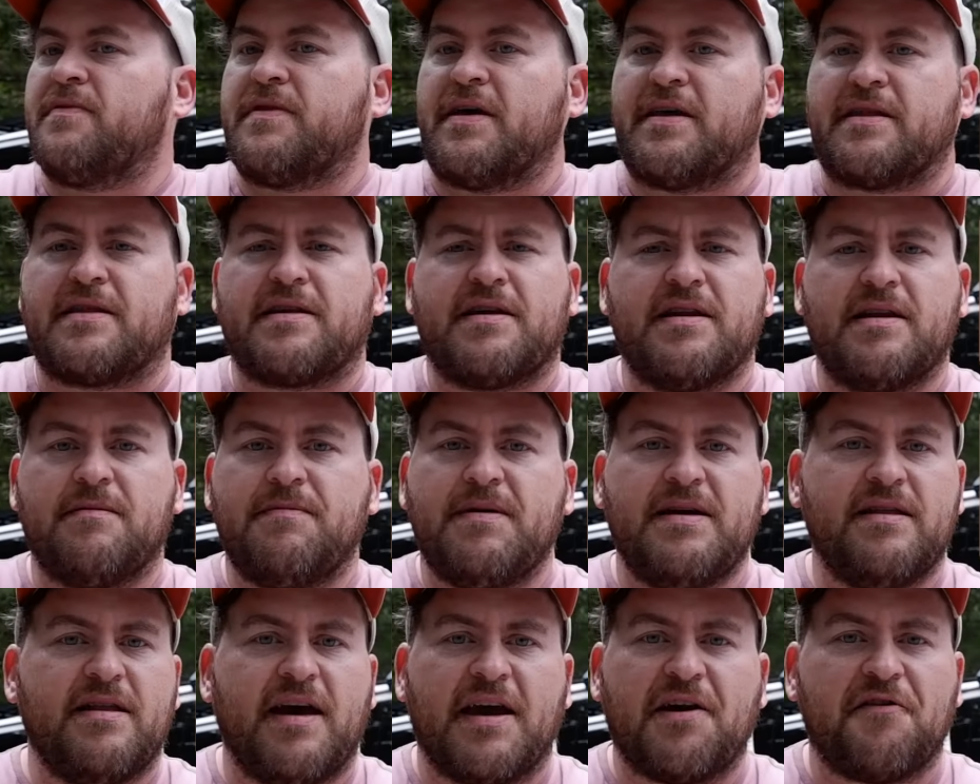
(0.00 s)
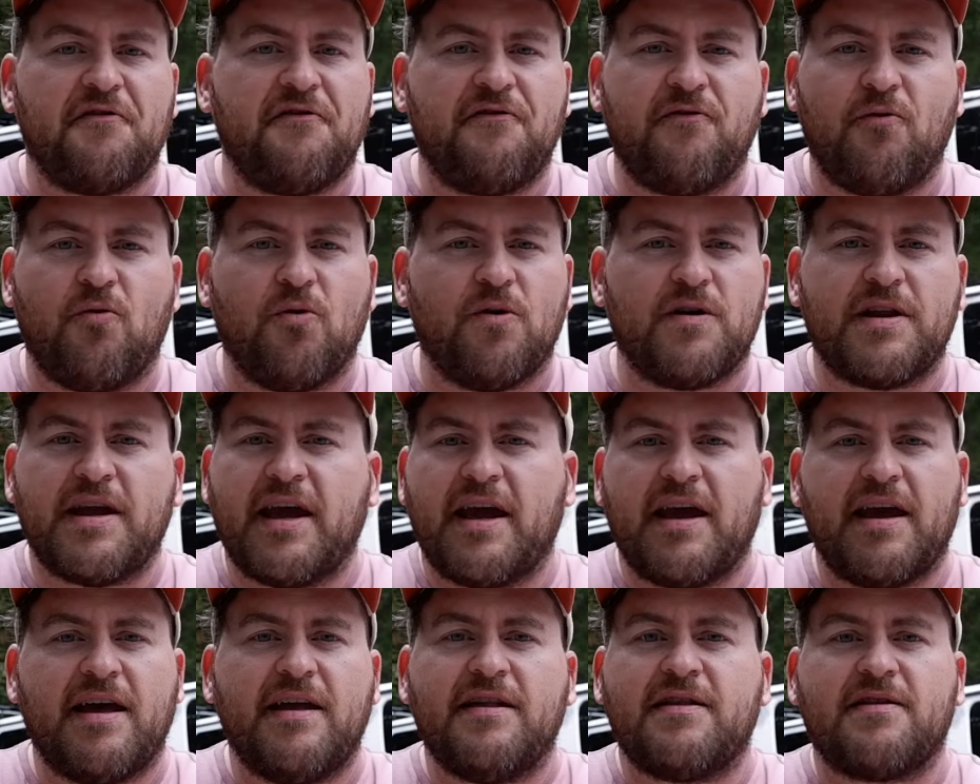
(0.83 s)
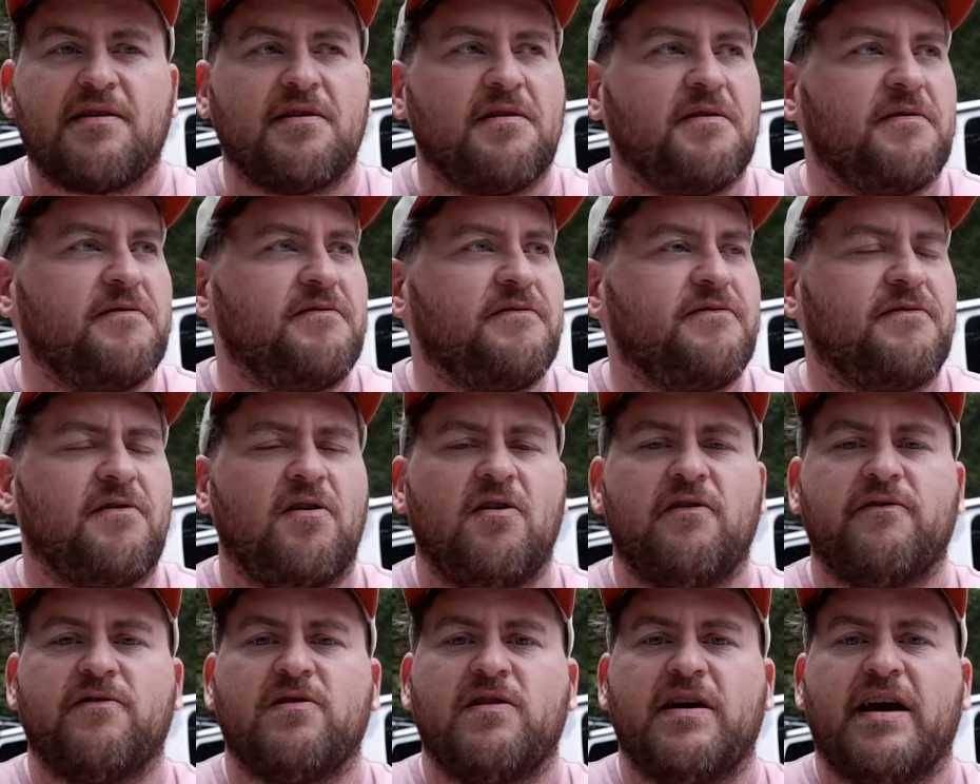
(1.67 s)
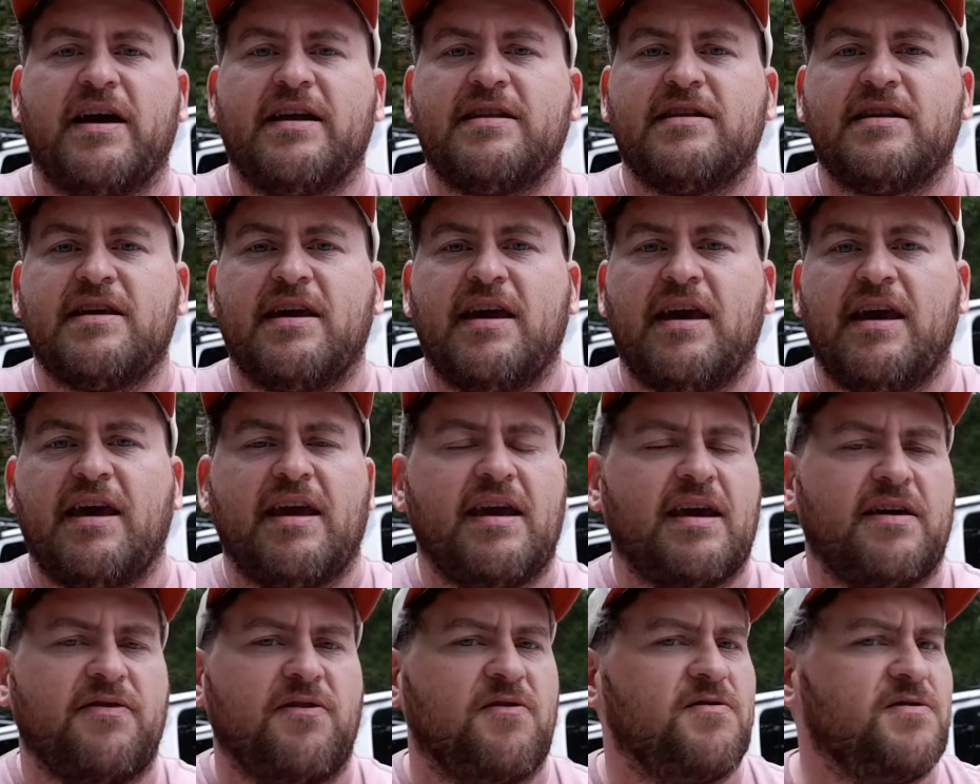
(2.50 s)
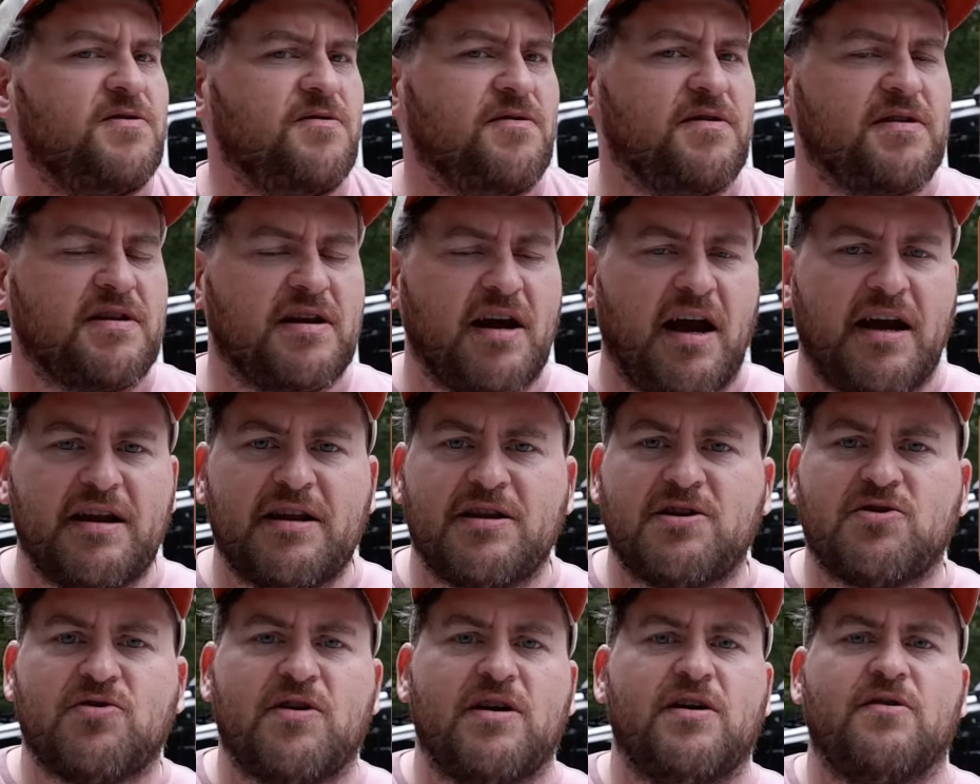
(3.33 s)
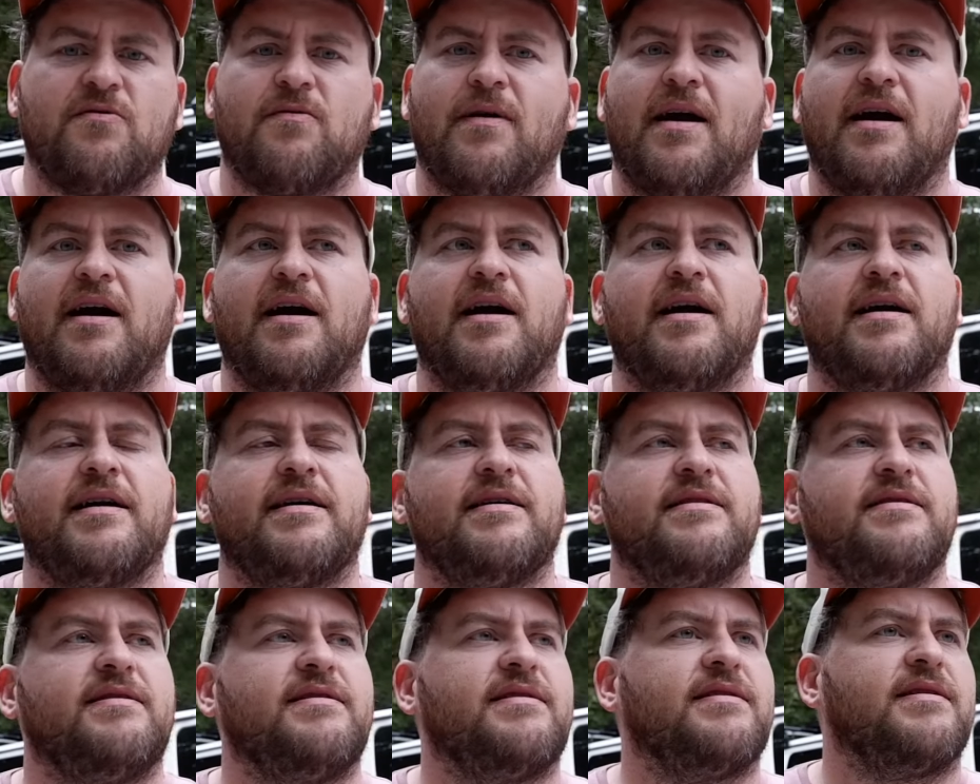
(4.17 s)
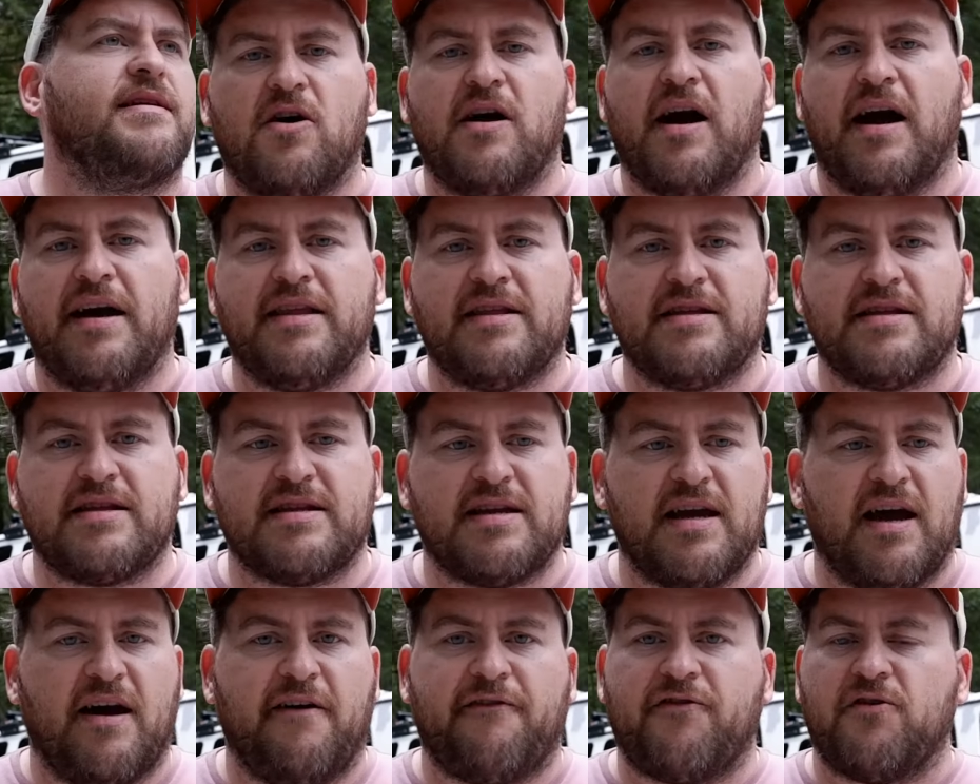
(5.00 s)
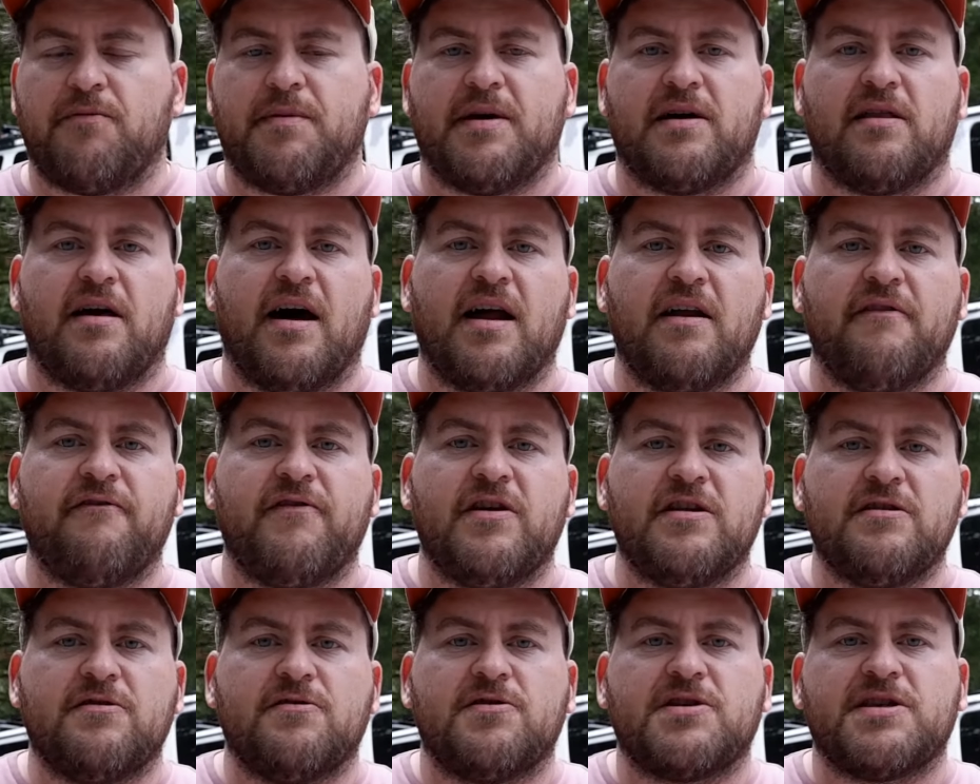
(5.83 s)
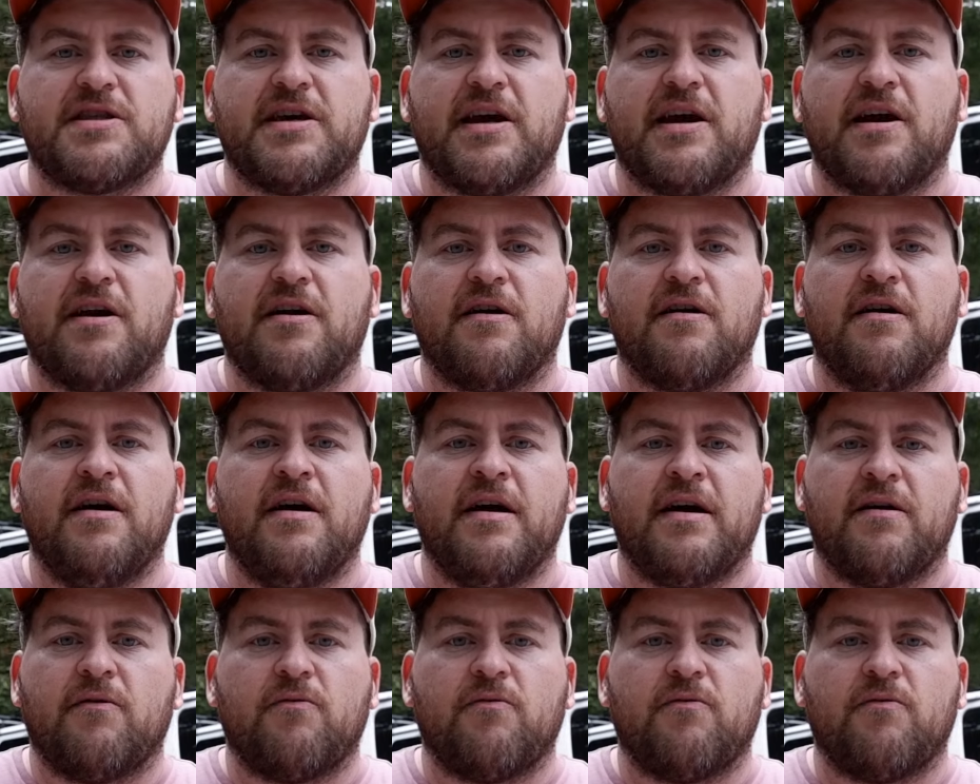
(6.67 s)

That's gonna be like 4 days of overlanding, and they're doing guided trail rides, all kinds of stuff. There'll be a lot of vendors there.